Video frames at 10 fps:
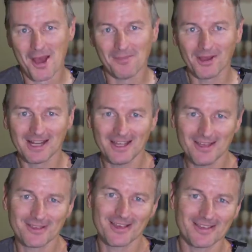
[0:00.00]
Berkeley
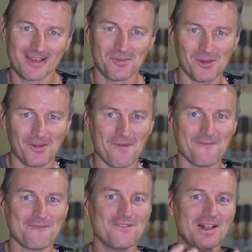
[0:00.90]
Yeast says it will
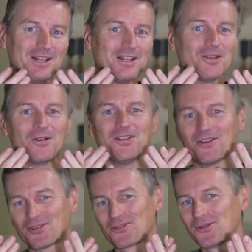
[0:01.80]
fill your
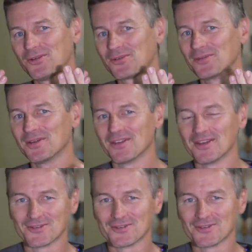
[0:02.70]
nostrils with